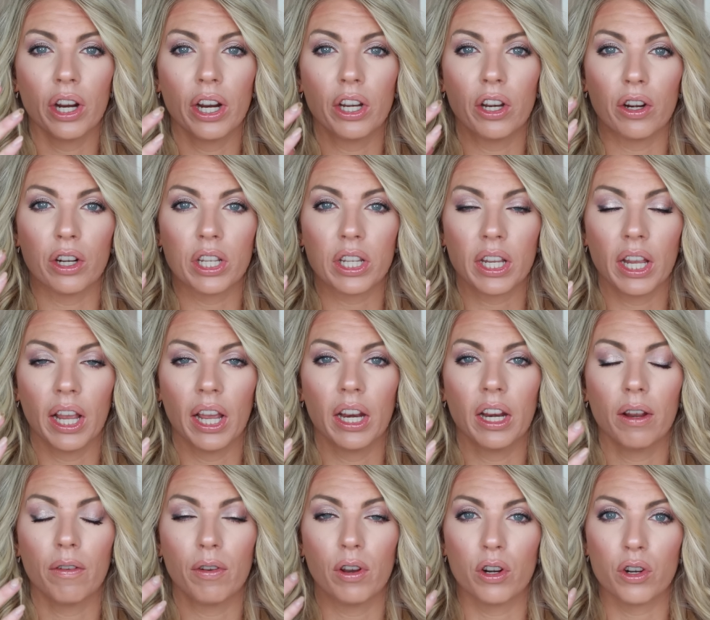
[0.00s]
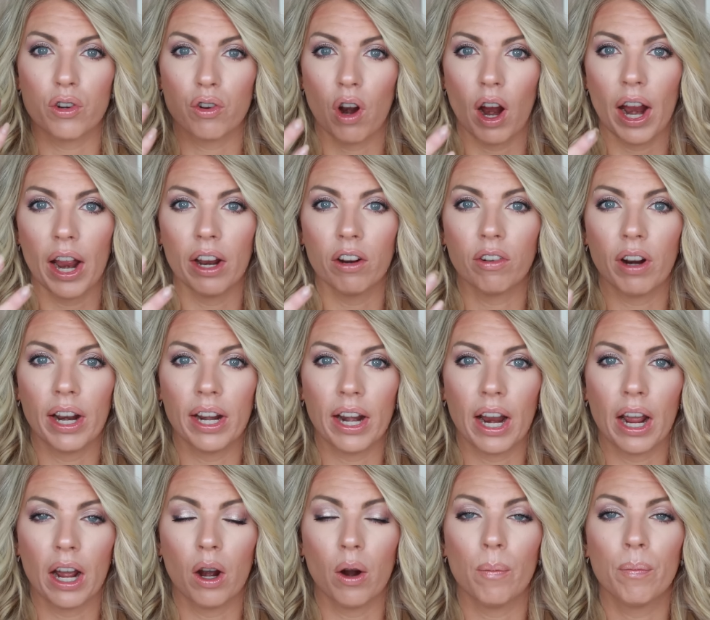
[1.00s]
in your skin, if you're dry right
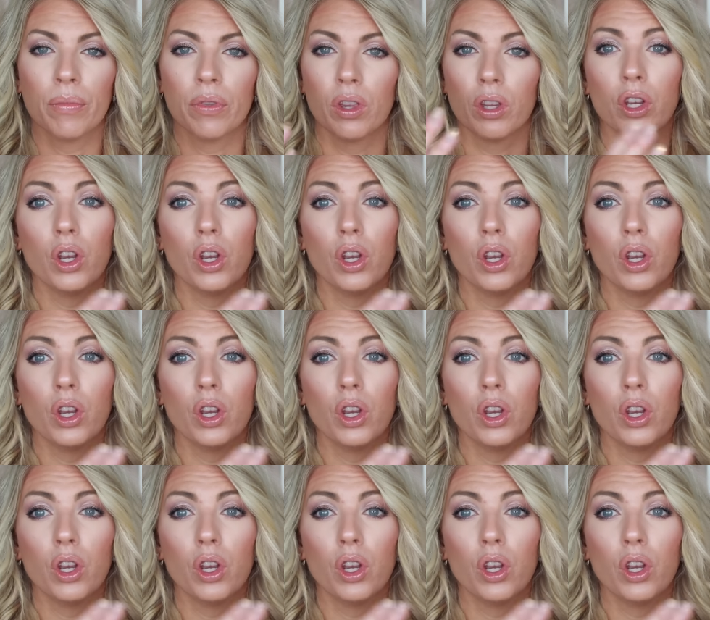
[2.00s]
now,